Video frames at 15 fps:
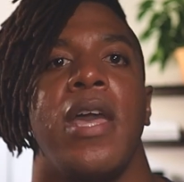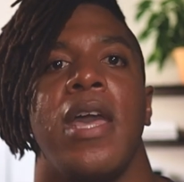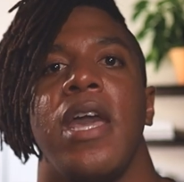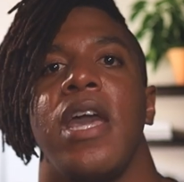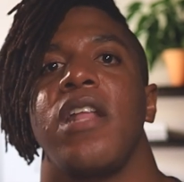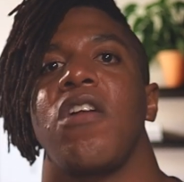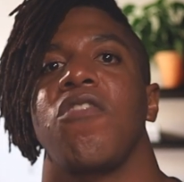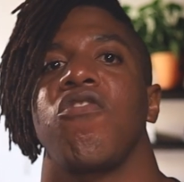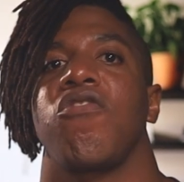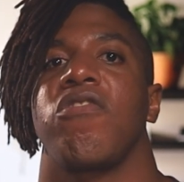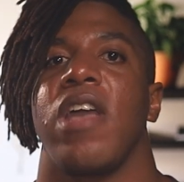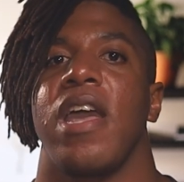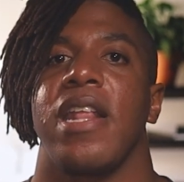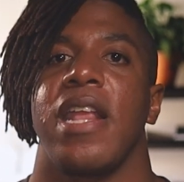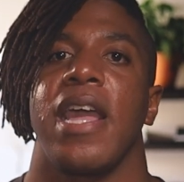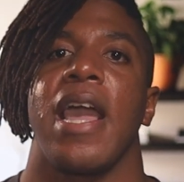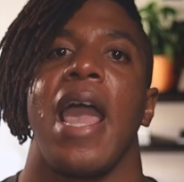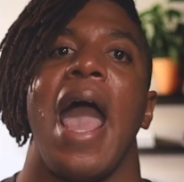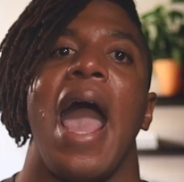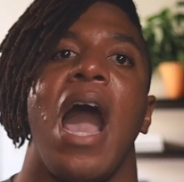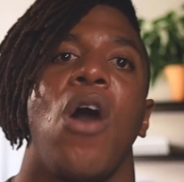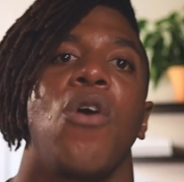in understanding
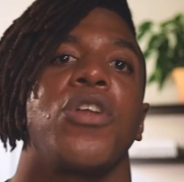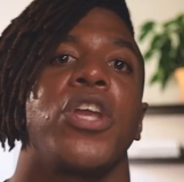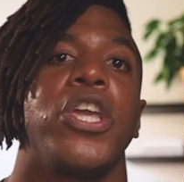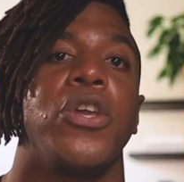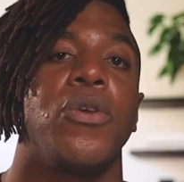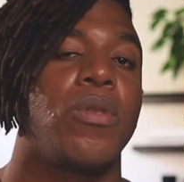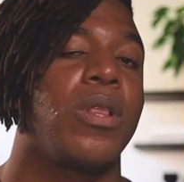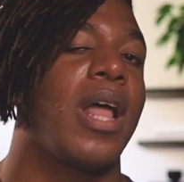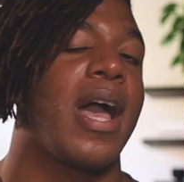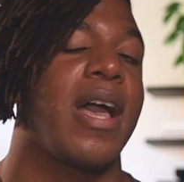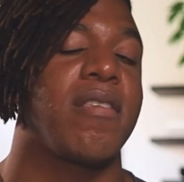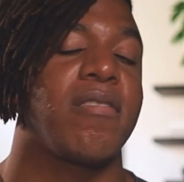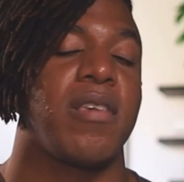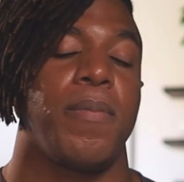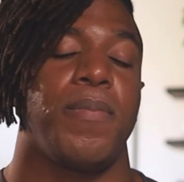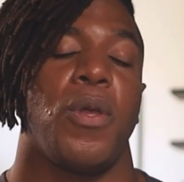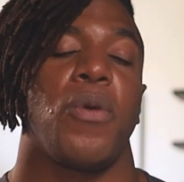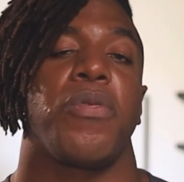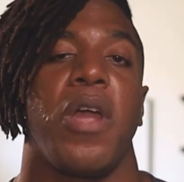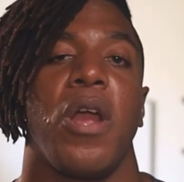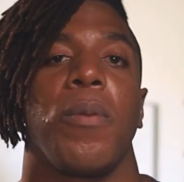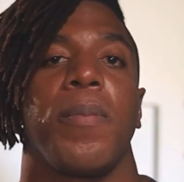how to utilize
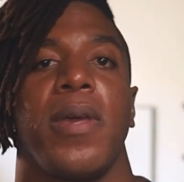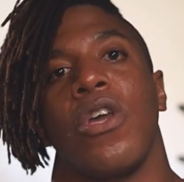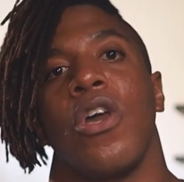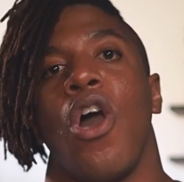hypnotherapy.